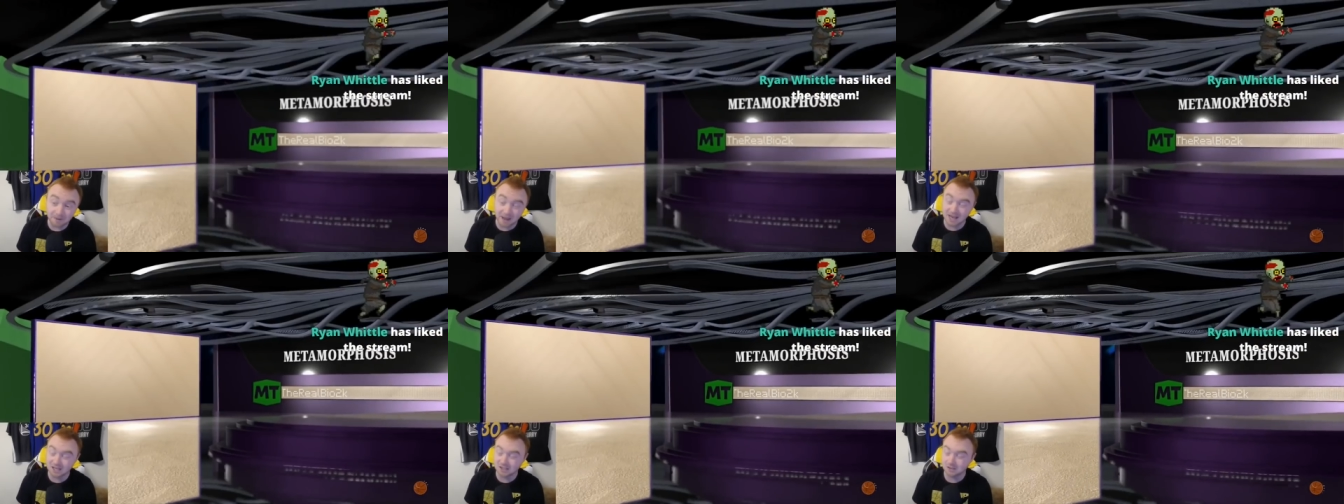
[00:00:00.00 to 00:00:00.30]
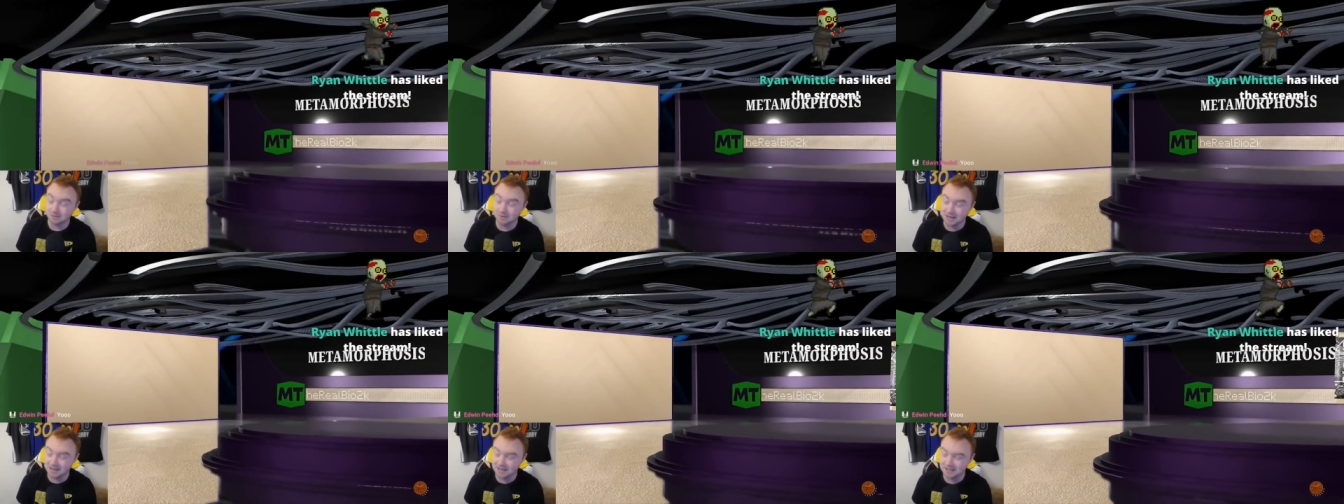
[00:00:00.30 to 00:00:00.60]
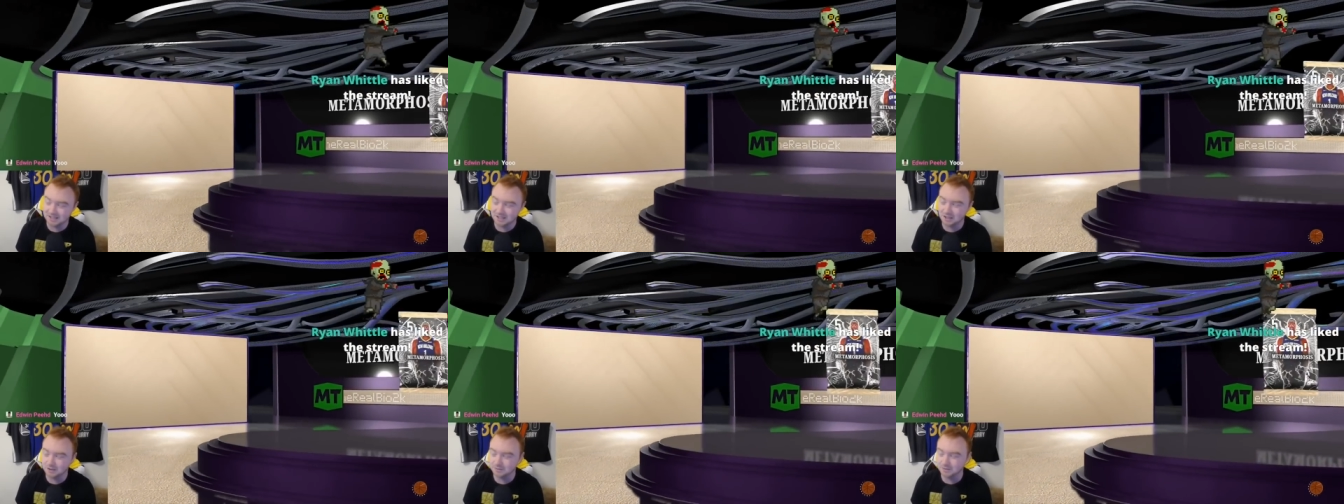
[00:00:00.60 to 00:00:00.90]
remaining, excuse
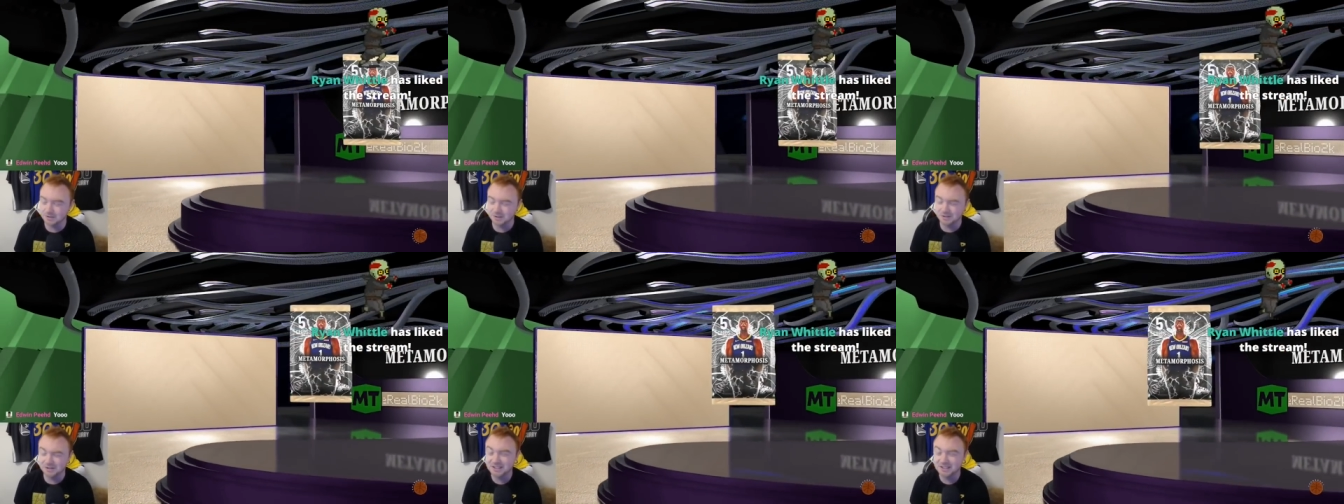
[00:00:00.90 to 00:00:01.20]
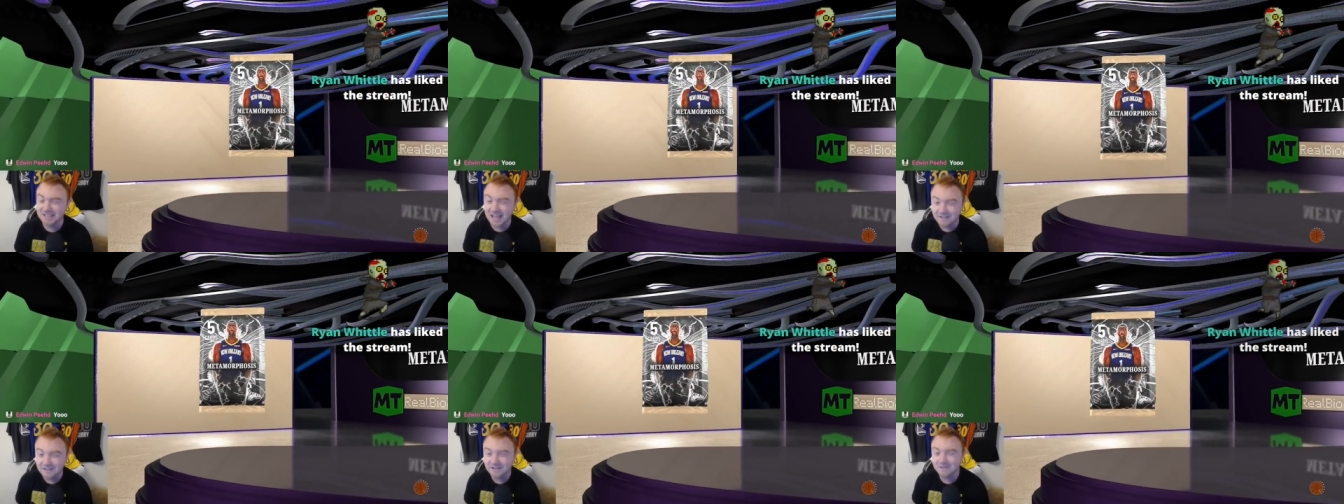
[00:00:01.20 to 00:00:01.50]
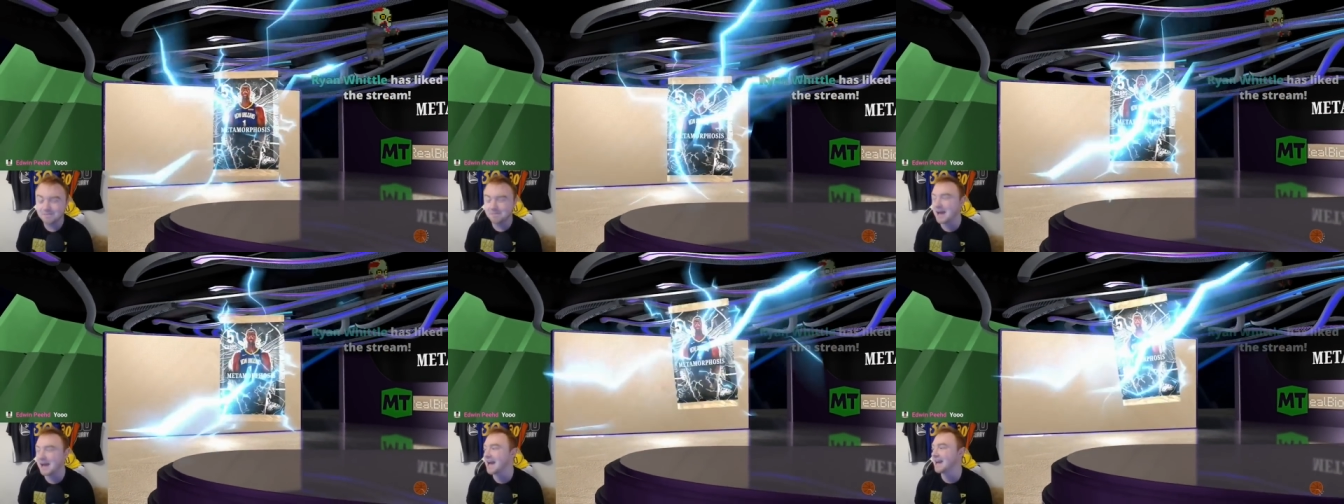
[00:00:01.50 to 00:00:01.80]
me. So seven
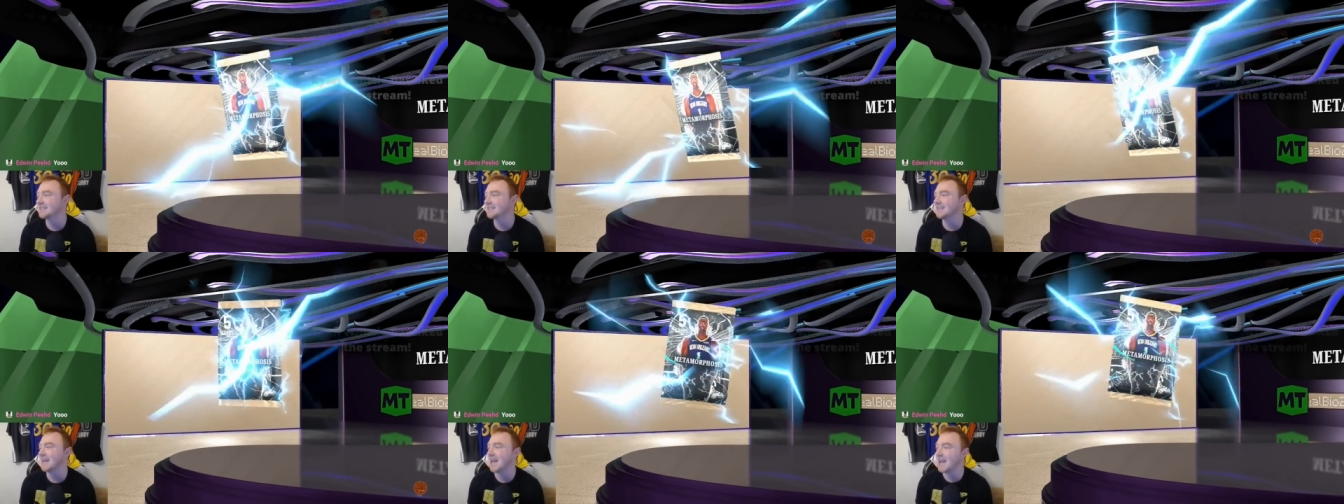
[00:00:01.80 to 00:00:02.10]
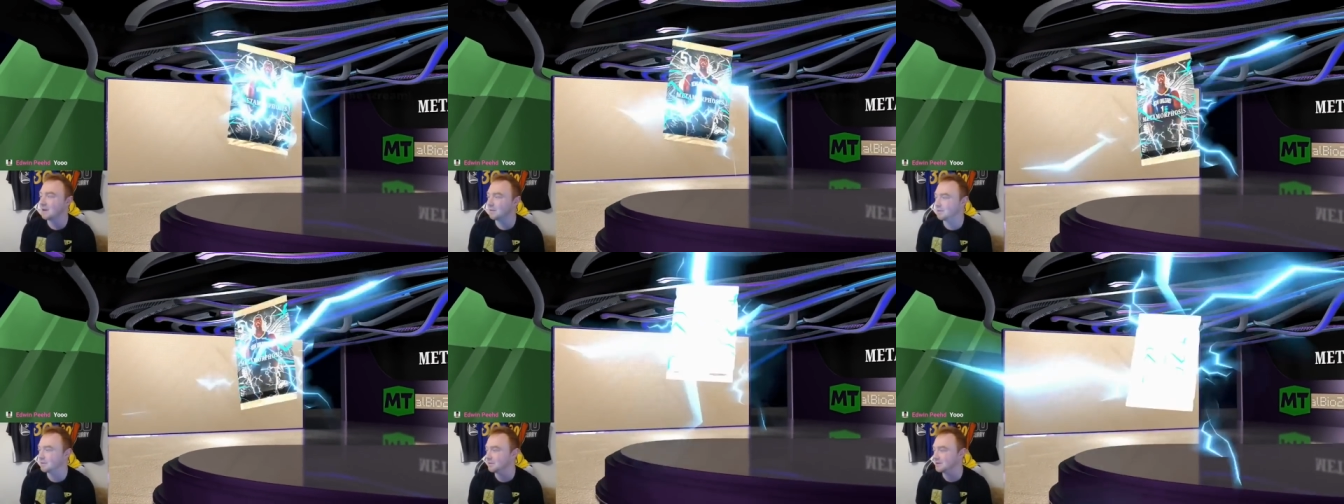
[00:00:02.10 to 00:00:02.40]
packs. Edwin, what's good,